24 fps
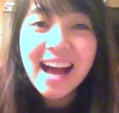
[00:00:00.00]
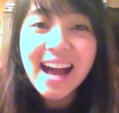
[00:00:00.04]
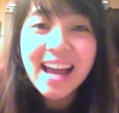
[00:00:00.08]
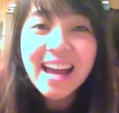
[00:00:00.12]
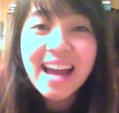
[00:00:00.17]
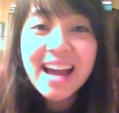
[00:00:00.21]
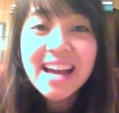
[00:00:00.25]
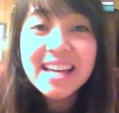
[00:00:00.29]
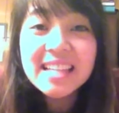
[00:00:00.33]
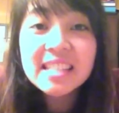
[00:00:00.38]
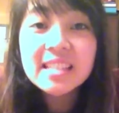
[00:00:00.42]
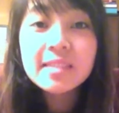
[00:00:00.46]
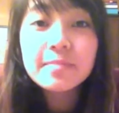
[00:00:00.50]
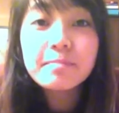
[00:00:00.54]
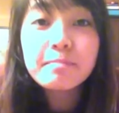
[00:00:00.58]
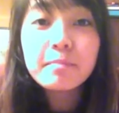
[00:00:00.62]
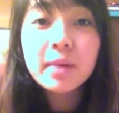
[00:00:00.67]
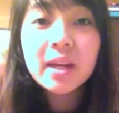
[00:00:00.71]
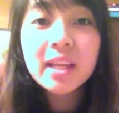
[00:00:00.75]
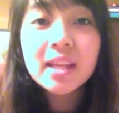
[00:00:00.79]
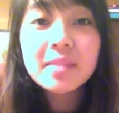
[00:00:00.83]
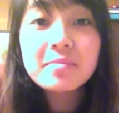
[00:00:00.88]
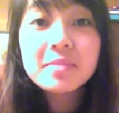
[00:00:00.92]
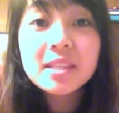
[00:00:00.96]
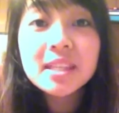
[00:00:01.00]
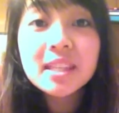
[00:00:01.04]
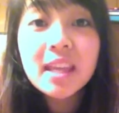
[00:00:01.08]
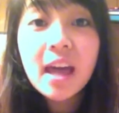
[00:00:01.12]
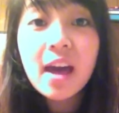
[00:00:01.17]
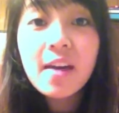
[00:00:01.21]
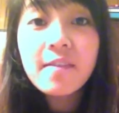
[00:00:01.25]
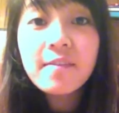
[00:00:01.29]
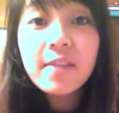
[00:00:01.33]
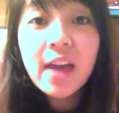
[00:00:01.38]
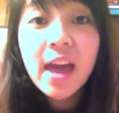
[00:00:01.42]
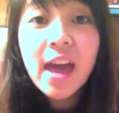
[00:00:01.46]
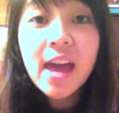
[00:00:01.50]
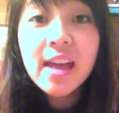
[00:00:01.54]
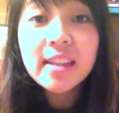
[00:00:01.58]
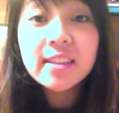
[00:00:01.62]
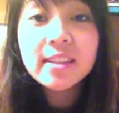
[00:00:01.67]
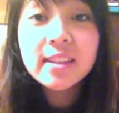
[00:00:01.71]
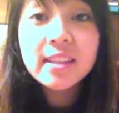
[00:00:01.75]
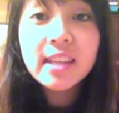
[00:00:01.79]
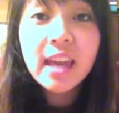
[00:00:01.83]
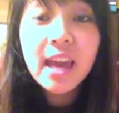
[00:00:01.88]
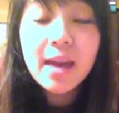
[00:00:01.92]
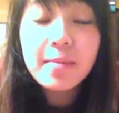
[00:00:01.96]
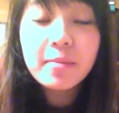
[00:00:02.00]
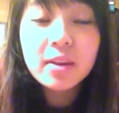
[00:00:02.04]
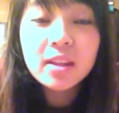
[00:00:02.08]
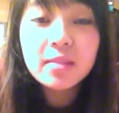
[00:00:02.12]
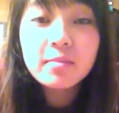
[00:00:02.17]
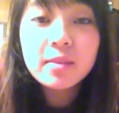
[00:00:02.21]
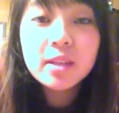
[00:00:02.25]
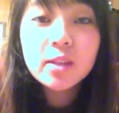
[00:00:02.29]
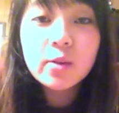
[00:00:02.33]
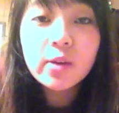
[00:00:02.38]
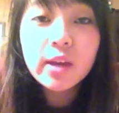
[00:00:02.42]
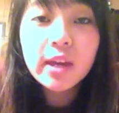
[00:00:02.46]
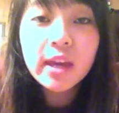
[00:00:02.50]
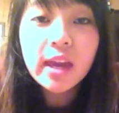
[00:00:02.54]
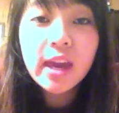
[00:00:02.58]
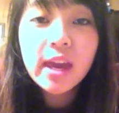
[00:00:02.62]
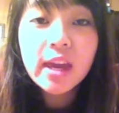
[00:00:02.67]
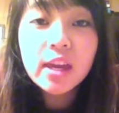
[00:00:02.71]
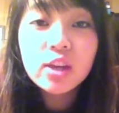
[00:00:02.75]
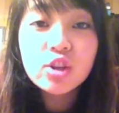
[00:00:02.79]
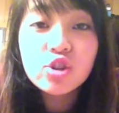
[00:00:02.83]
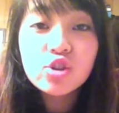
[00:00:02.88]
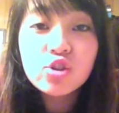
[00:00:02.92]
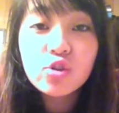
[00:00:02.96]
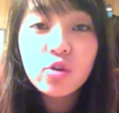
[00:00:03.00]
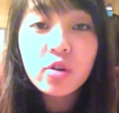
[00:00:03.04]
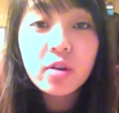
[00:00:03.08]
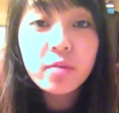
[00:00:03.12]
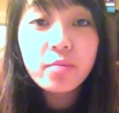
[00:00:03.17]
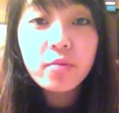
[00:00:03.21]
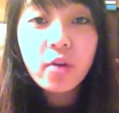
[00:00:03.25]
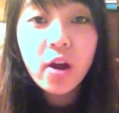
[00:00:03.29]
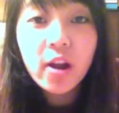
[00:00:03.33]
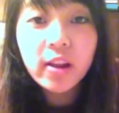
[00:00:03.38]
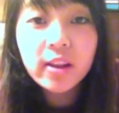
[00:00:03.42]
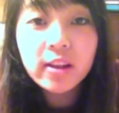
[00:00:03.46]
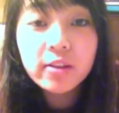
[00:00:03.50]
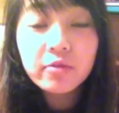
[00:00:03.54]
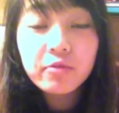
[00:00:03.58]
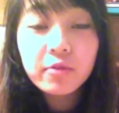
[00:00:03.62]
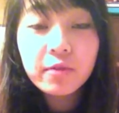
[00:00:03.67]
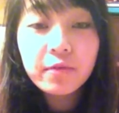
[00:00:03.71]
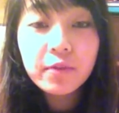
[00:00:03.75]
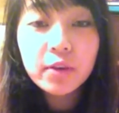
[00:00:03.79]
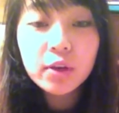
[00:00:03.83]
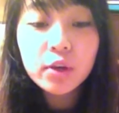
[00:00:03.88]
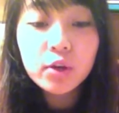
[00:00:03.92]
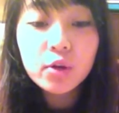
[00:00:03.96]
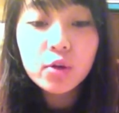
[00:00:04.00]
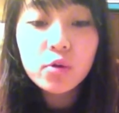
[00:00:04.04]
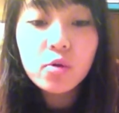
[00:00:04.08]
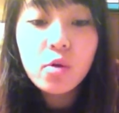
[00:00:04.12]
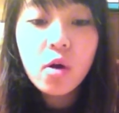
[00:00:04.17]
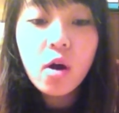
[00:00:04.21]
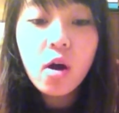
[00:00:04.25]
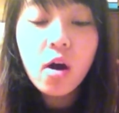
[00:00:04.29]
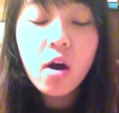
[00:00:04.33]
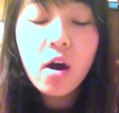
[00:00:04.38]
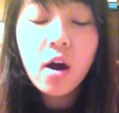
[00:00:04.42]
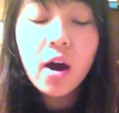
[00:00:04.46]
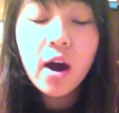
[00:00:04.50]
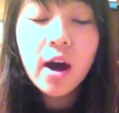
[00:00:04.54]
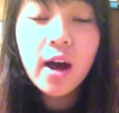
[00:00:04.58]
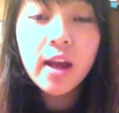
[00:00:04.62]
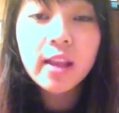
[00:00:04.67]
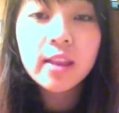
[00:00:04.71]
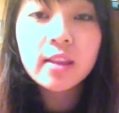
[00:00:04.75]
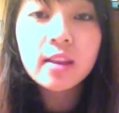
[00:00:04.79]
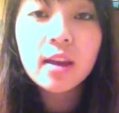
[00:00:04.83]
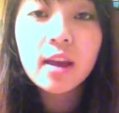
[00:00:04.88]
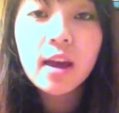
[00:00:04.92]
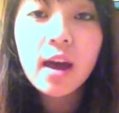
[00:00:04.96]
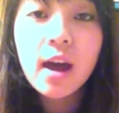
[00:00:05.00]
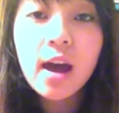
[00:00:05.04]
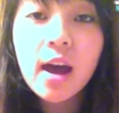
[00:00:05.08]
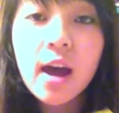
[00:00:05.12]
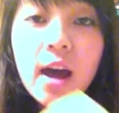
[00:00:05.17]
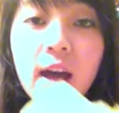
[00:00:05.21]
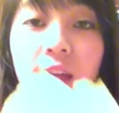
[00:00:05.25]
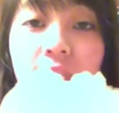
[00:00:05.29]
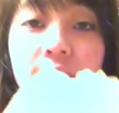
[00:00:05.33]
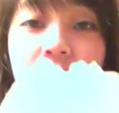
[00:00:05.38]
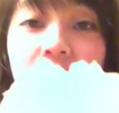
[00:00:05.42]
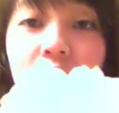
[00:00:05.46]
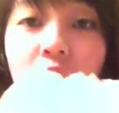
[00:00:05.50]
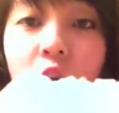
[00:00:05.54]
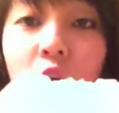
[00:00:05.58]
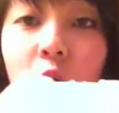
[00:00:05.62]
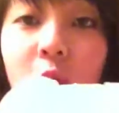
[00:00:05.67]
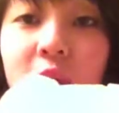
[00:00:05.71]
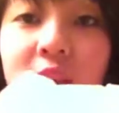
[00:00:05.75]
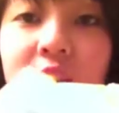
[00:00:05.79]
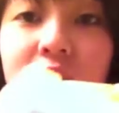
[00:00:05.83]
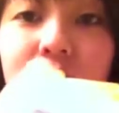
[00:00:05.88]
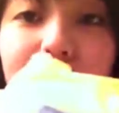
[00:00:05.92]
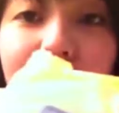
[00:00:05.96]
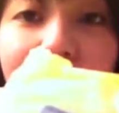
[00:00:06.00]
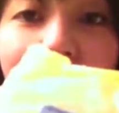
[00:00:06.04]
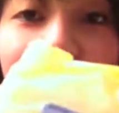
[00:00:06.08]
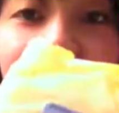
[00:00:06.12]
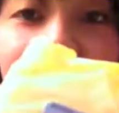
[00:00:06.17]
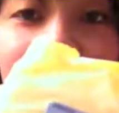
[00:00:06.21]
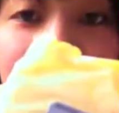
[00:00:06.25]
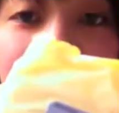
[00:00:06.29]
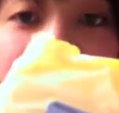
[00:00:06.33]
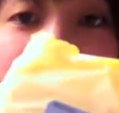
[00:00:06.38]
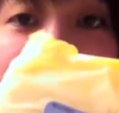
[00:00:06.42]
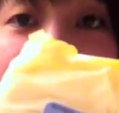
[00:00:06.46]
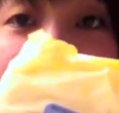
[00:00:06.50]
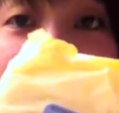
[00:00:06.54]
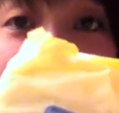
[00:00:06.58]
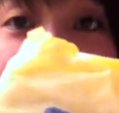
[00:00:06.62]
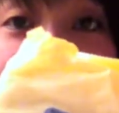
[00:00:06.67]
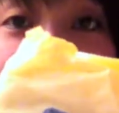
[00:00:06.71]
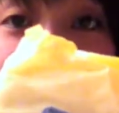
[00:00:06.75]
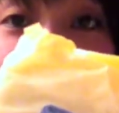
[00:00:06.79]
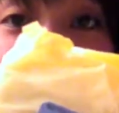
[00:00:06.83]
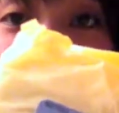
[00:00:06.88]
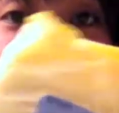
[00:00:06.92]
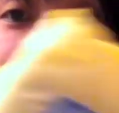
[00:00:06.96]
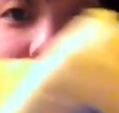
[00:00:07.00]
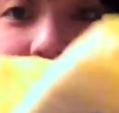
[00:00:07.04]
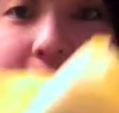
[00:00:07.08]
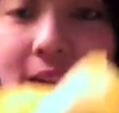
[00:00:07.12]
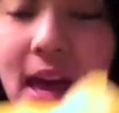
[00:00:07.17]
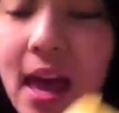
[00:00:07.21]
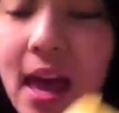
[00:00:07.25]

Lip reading: Hi guys, my name's Steph, and today I'm going to be doing a short product review on the Always Maxi pads